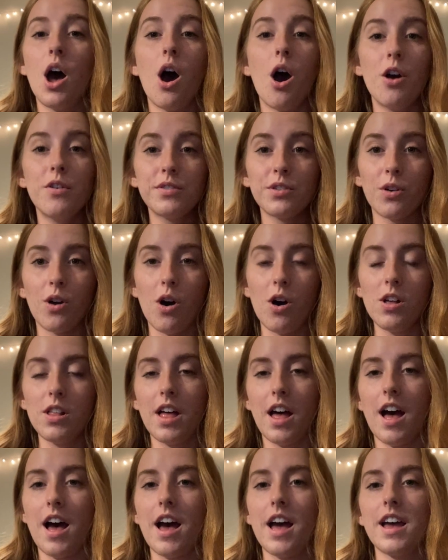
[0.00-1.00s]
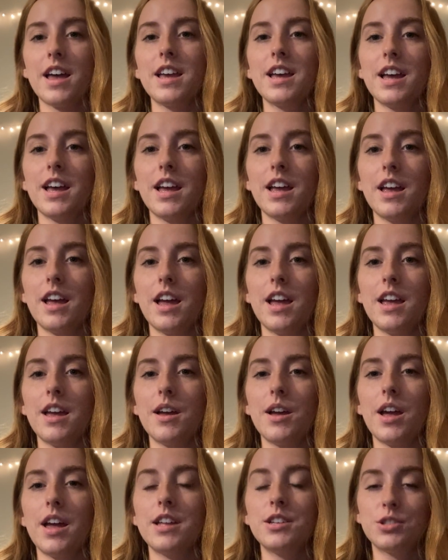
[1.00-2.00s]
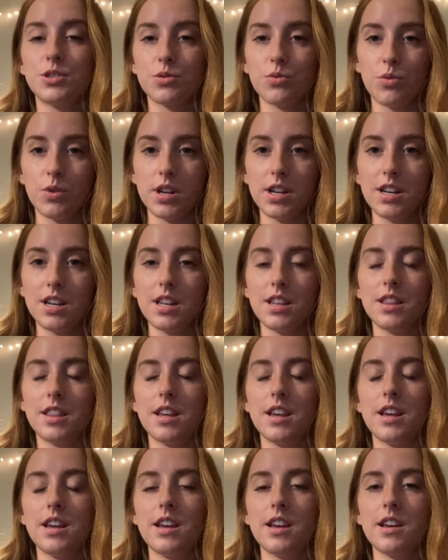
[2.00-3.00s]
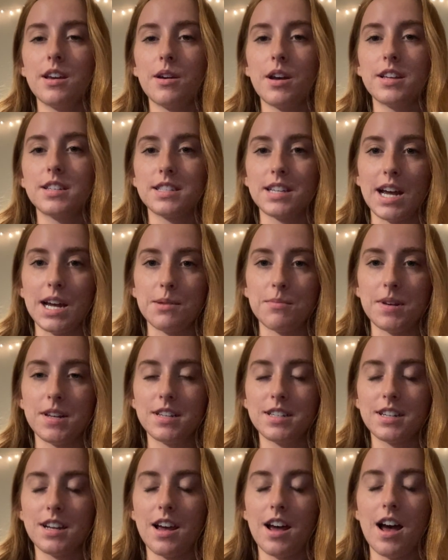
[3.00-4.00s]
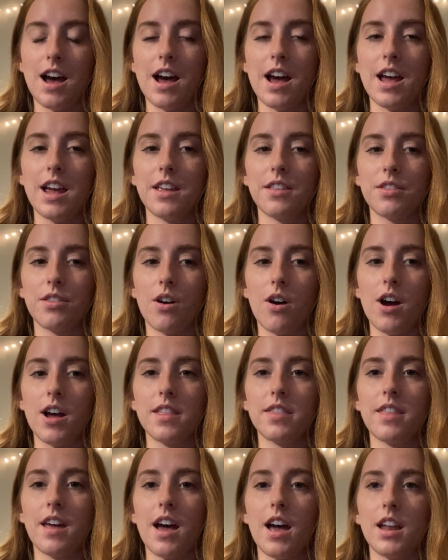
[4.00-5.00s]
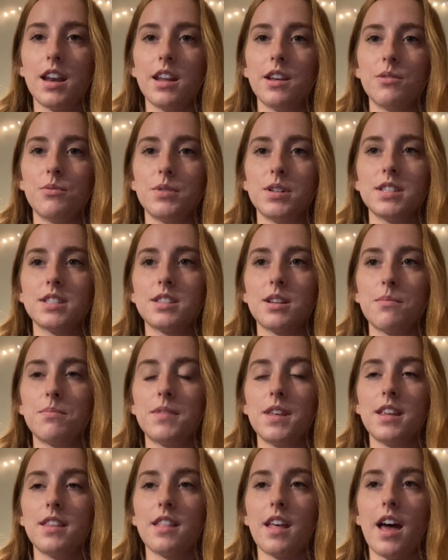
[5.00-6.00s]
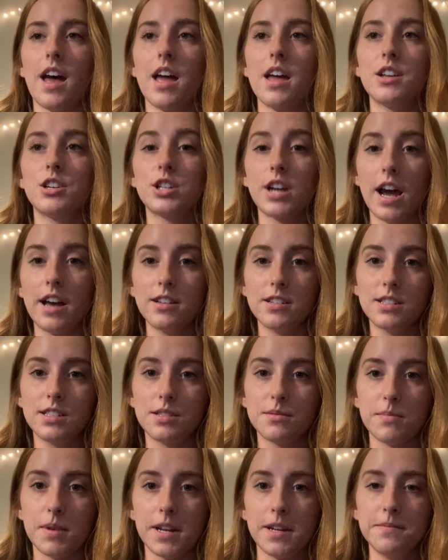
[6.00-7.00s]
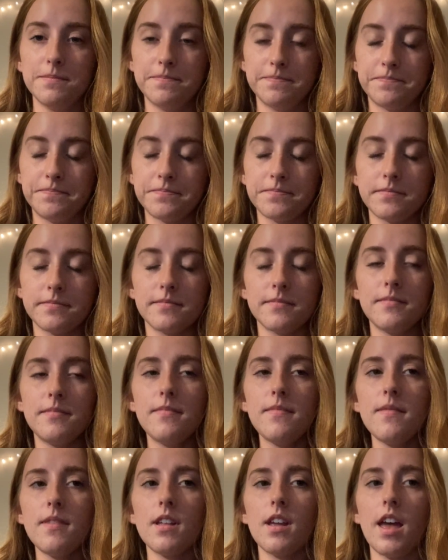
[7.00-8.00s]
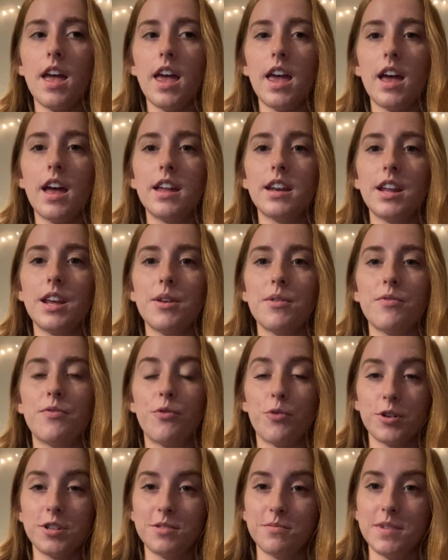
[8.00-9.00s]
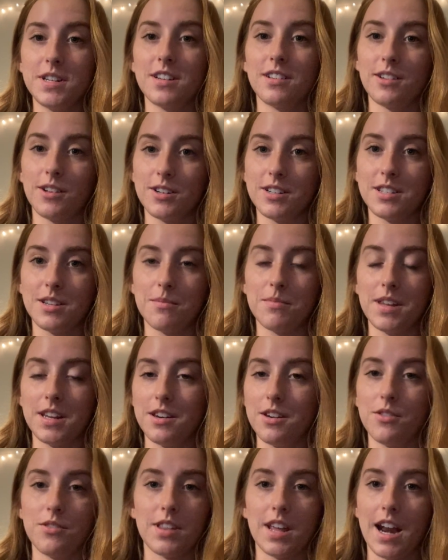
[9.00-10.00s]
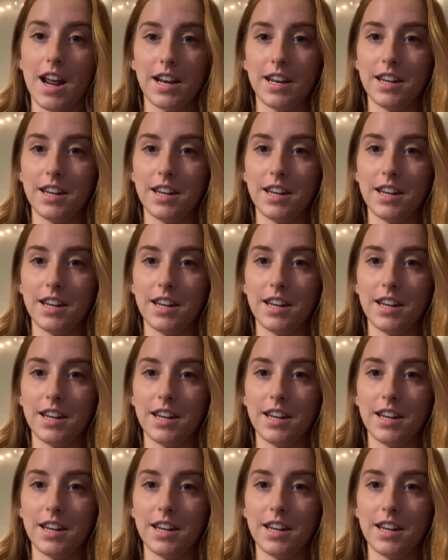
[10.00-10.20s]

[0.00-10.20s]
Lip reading: Overall, I enjoyed the assignment. I thought that it was something that challenged me, and it forced me to learn something new that I